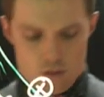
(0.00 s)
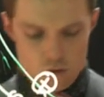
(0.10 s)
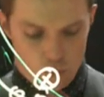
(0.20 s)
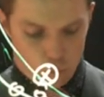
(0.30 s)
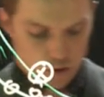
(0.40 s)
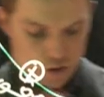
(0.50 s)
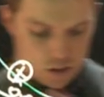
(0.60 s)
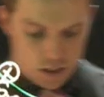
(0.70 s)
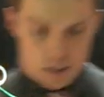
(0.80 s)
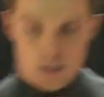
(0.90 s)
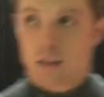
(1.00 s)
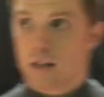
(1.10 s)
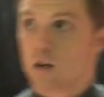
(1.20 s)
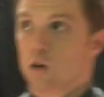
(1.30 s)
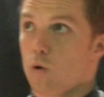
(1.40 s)
Okay, we're still
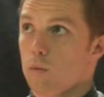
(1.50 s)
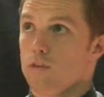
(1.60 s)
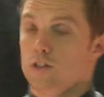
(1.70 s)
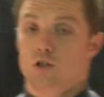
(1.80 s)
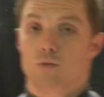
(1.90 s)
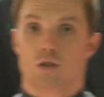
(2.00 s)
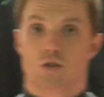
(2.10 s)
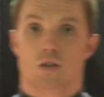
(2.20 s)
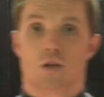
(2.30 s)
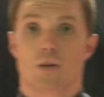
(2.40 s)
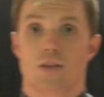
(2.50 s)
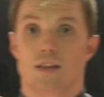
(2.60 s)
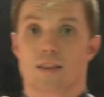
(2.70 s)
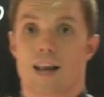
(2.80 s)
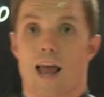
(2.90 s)
in a normal distribution. The only
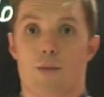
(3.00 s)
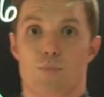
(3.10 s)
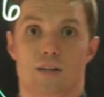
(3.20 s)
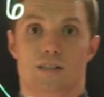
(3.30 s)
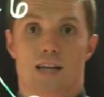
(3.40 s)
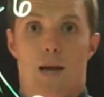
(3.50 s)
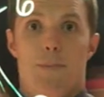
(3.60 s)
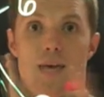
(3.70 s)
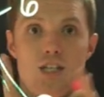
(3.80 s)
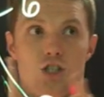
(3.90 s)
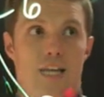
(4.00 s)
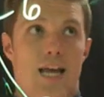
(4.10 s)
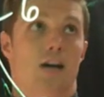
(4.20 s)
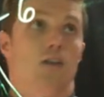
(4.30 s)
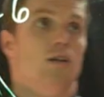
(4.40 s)
thing that happened is it got pinched
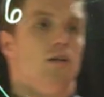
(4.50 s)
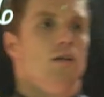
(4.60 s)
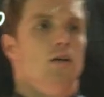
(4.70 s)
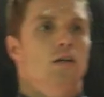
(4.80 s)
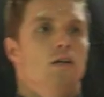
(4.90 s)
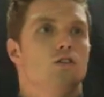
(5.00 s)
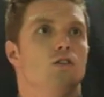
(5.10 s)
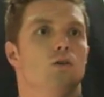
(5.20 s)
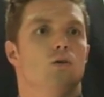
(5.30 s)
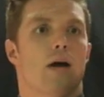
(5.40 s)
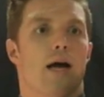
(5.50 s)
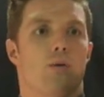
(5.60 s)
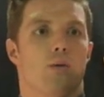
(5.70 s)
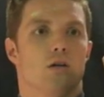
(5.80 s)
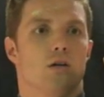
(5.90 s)
down. So
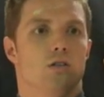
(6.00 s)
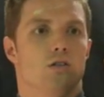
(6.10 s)
our